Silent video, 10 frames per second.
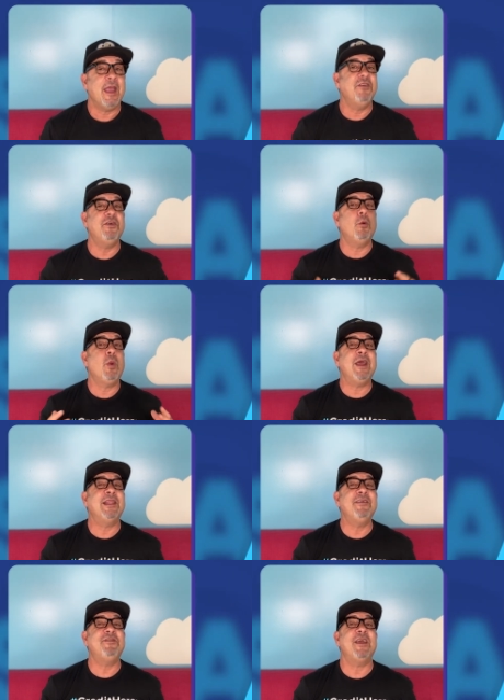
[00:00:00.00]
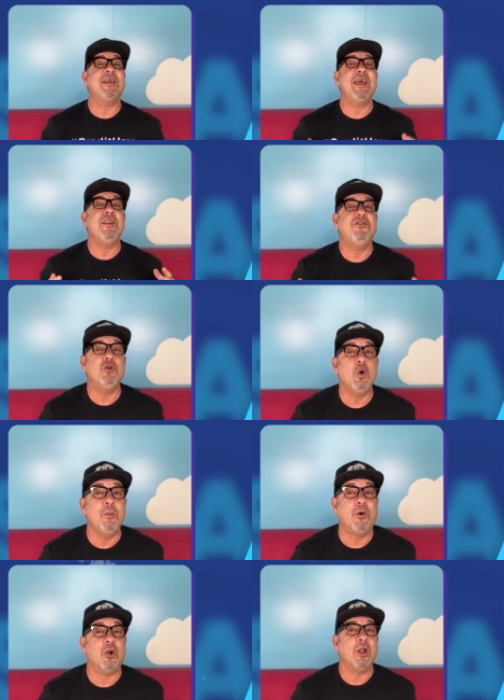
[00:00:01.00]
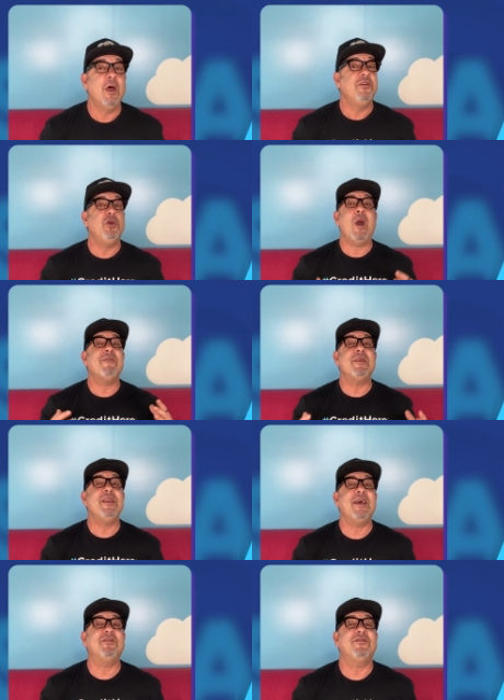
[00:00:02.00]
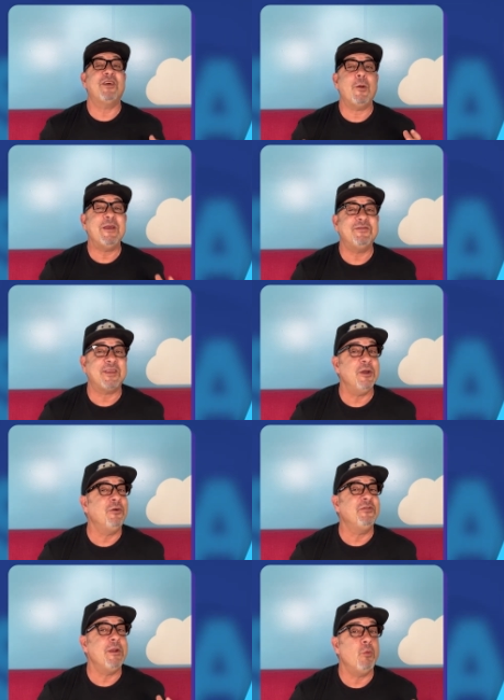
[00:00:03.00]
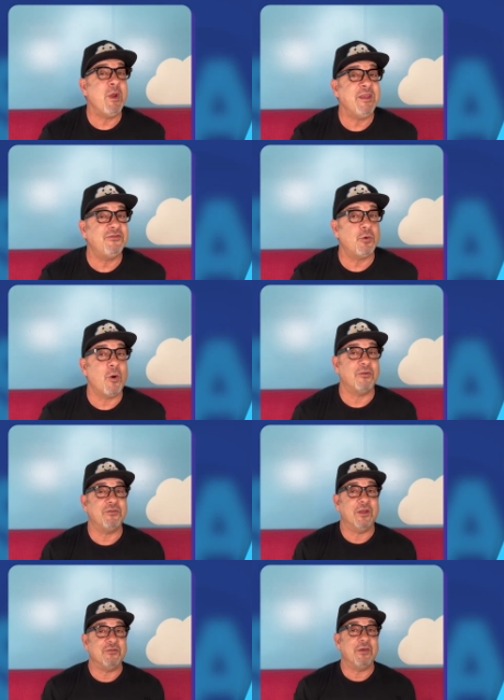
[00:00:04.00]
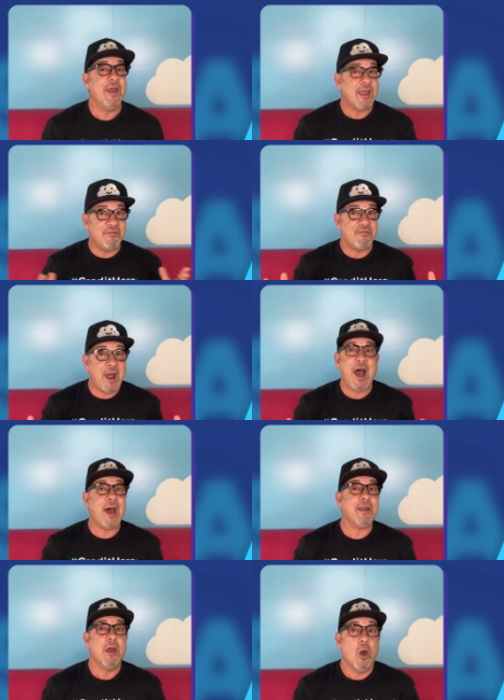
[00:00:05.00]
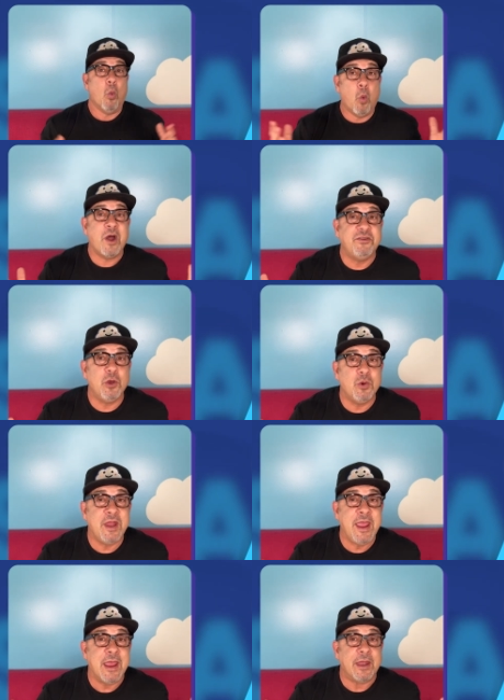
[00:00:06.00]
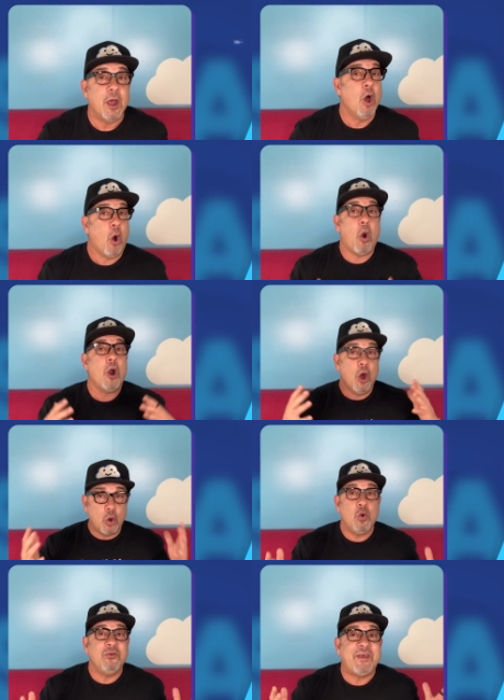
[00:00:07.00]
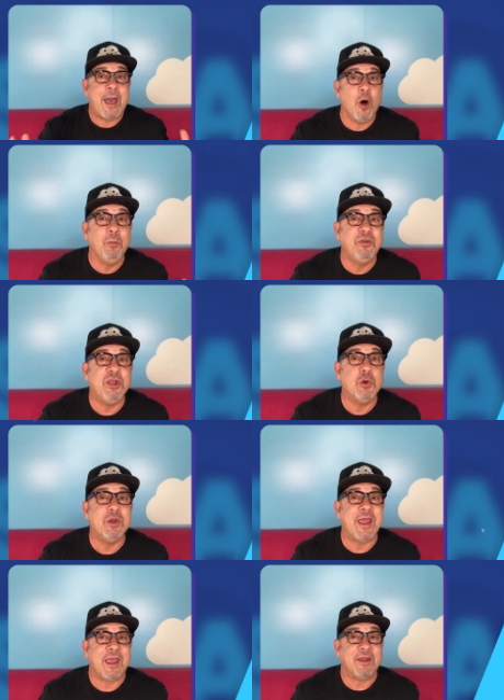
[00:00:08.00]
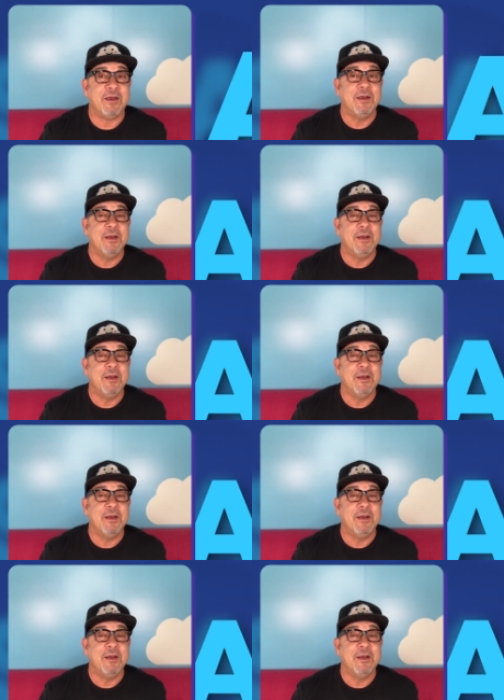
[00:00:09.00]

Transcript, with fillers: Is it realistically doable? Do you have the necessary skills and resources? If not, what do you need? Or whose help do you need?